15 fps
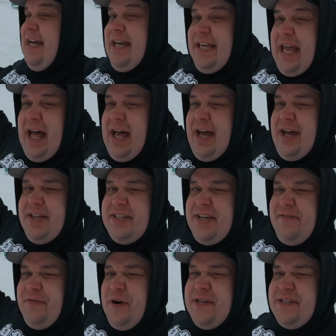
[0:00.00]
Yeah,
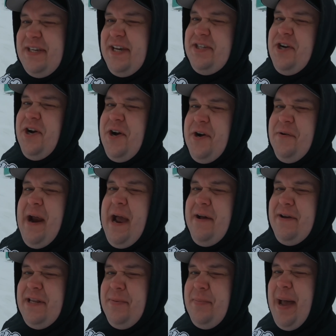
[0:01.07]
C46 turning
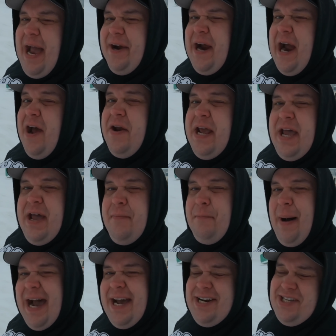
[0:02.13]
around in the background.
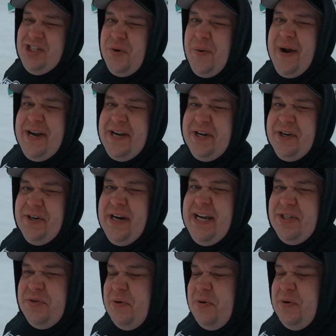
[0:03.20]
Minus 20 degrees,